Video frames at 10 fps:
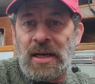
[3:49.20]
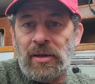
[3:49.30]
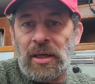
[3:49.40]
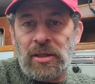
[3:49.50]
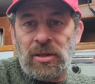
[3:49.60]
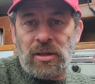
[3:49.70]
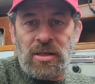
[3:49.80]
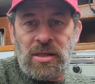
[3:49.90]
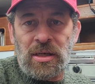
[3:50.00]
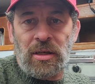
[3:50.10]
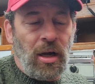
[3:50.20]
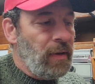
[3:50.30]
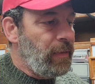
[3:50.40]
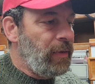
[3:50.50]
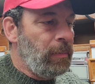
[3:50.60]
out, I took the seal
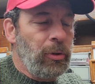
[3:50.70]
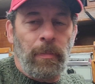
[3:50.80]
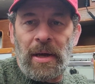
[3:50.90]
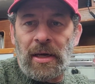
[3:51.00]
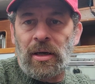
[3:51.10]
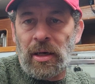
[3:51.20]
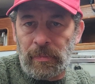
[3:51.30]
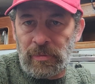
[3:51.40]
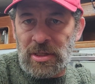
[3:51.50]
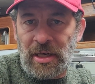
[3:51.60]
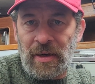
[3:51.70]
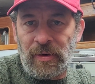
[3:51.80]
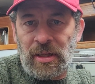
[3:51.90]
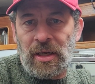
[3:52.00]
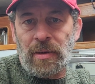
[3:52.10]
off of it, put it back on, tighten
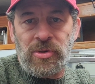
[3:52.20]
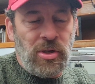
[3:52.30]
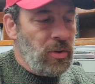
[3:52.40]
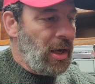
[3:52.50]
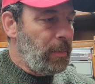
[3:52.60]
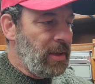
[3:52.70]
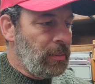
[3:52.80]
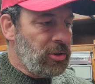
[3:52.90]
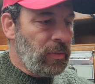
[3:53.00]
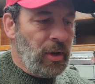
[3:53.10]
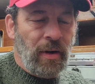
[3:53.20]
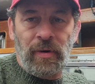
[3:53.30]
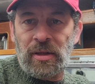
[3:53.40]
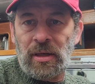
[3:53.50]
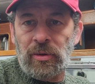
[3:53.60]
everything up so I'll be able to run
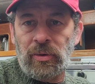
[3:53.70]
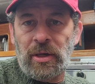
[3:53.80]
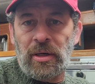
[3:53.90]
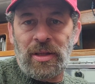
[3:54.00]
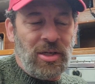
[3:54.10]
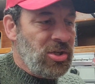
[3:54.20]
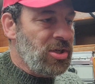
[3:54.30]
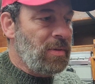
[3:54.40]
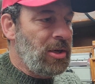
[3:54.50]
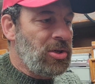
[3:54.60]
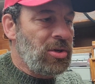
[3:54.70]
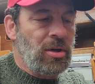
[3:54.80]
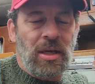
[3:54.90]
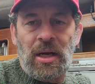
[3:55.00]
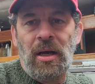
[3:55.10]
everything through here. And that's just to make
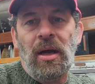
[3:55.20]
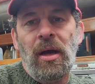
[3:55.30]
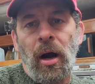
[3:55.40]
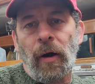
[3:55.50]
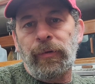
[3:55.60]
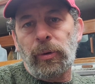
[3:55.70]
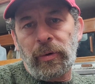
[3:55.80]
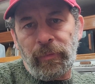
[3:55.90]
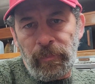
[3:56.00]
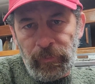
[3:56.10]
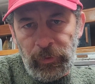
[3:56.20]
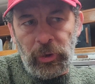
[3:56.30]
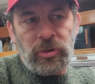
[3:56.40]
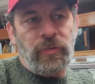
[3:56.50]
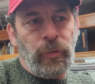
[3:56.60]
sure that our fluid
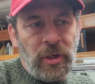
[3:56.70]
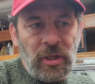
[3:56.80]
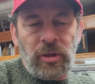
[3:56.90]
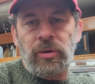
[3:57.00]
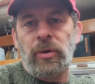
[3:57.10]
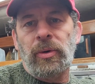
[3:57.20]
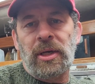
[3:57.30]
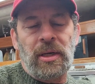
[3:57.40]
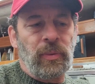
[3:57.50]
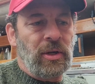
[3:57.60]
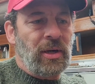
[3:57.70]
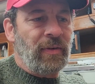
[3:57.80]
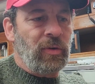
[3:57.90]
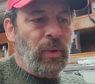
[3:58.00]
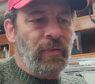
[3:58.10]
goes freely through it and we don't
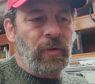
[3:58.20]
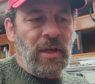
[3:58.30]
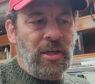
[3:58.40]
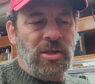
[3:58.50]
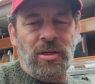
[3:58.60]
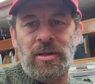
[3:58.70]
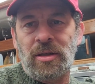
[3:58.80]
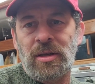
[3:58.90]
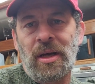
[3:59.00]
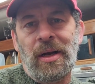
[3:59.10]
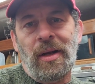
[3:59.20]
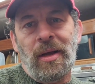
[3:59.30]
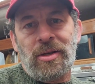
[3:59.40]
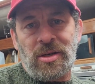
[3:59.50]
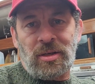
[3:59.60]
have to wait for the engine to
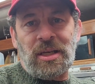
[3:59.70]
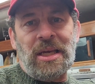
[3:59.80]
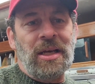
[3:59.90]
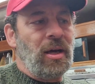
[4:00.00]
start to heat